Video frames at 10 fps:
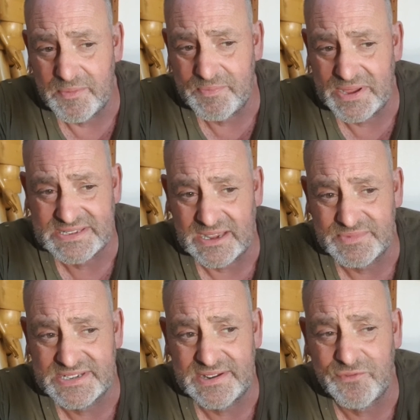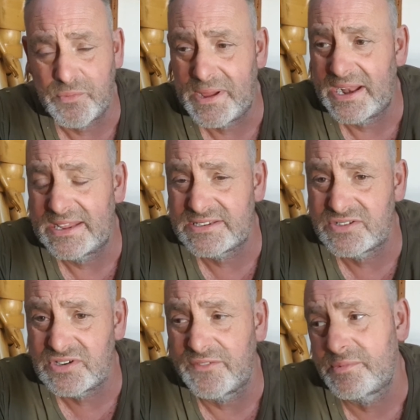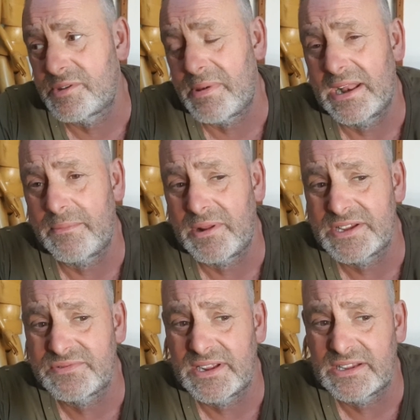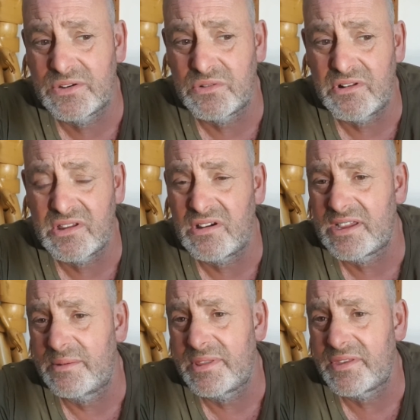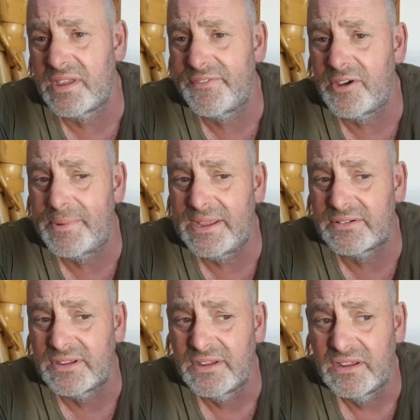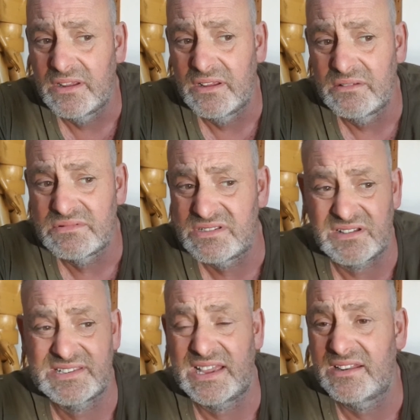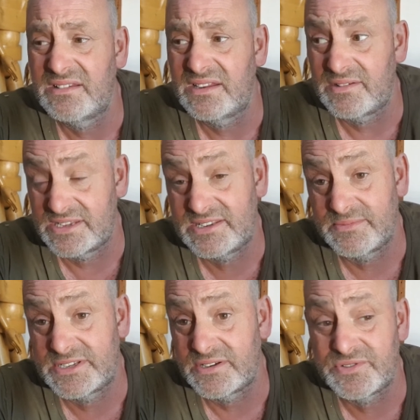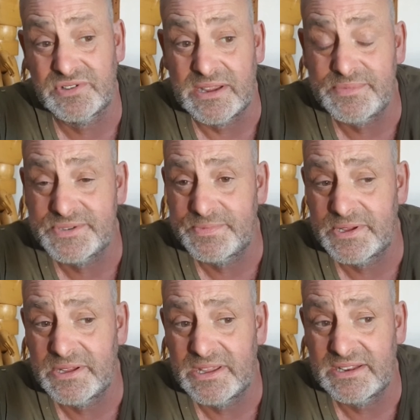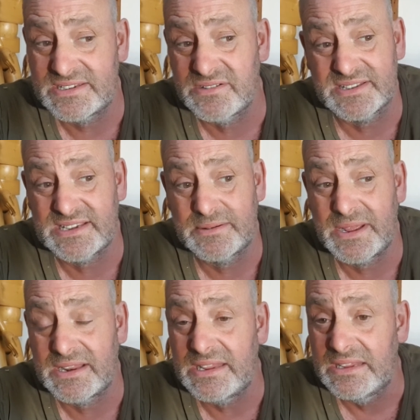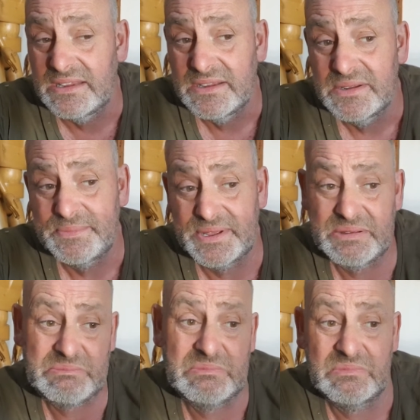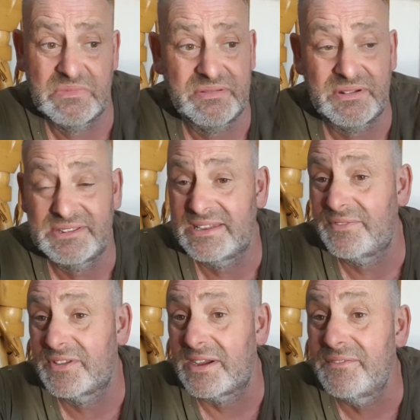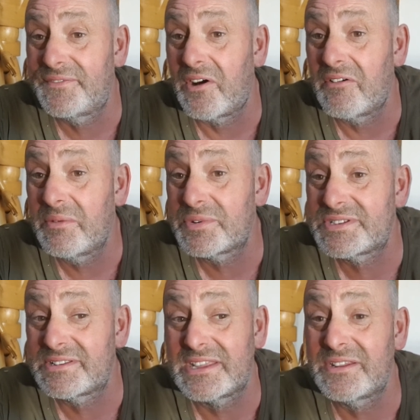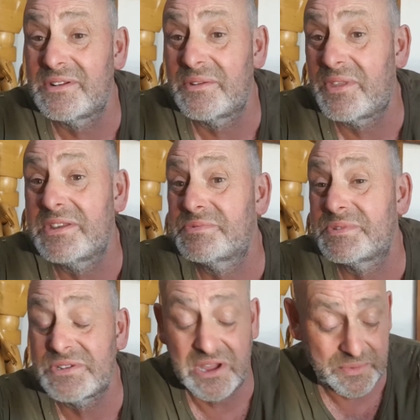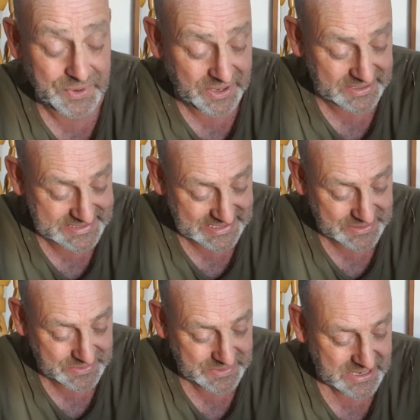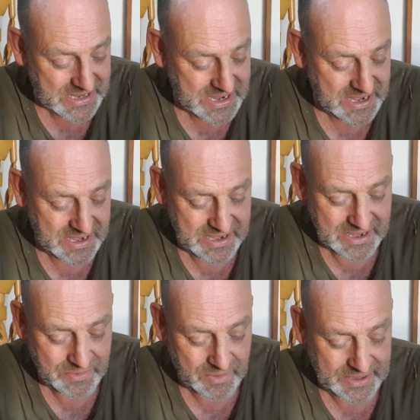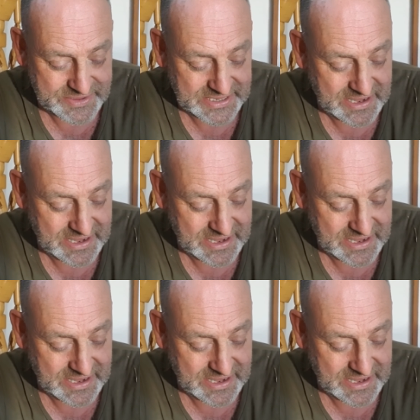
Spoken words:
picked up several pallets, drove them to the pallet place around the corner, and the guy gave me £35. It's not a ton, it took me 2 trips, and it's not a ton of money, but I didn't have to go far, and I didn't do no diesel, it was not hard work. So, what else?